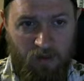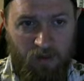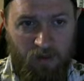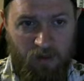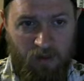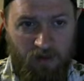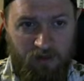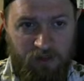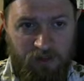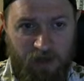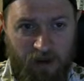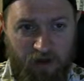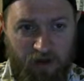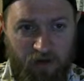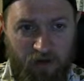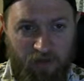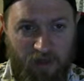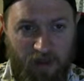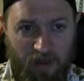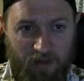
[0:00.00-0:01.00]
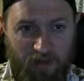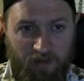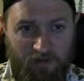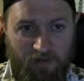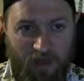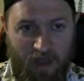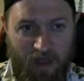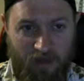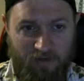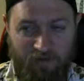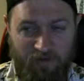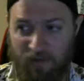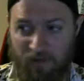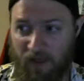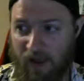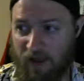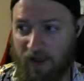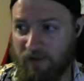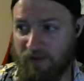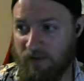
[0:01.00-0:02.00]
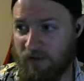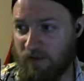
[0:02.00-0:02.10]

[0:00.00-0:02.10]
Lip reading: I can check on like attack select.